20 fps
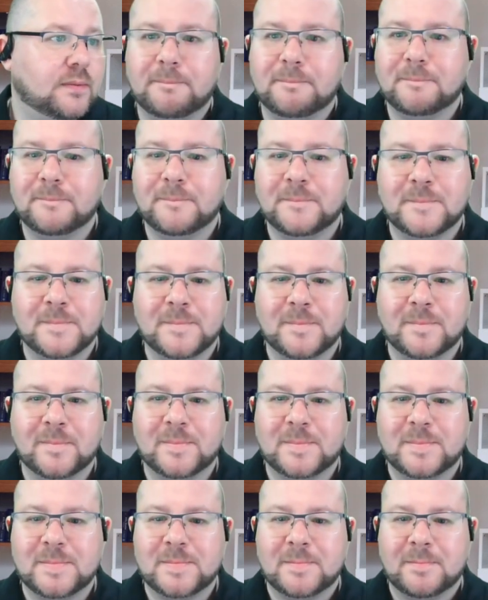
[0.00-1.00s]
Send me your
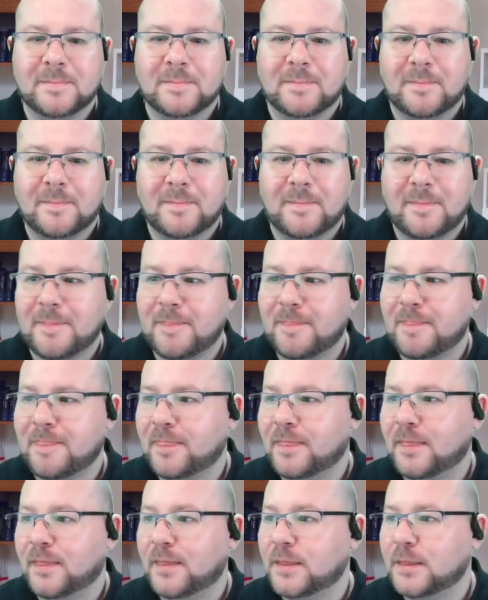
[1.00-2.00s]
driving license
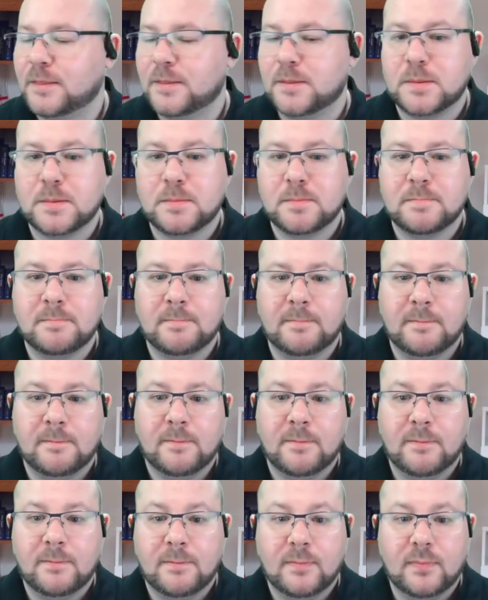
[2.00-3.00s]
picture.
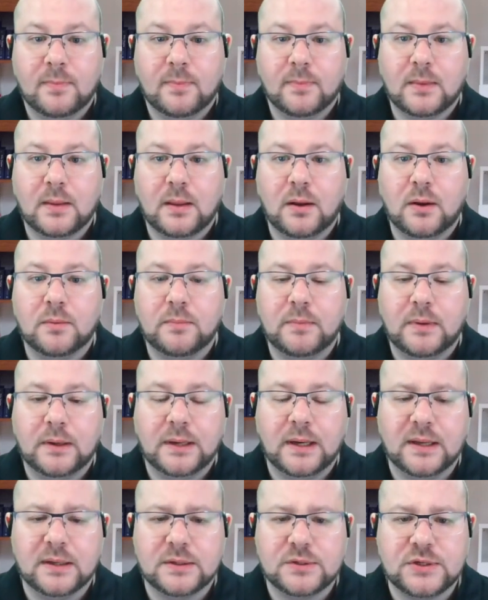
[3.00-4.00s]
Oh, my
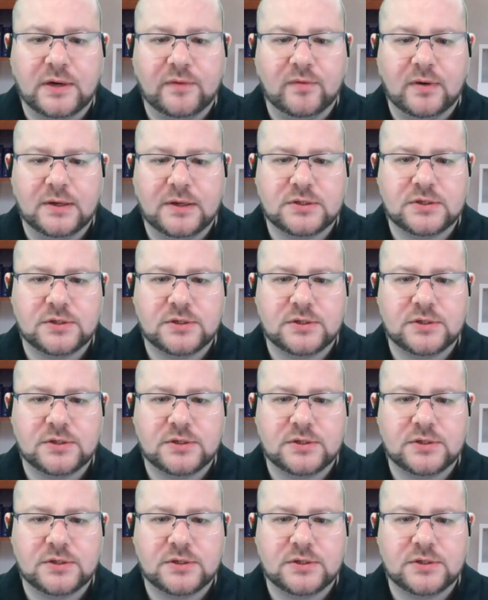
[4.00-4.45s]
li driving license.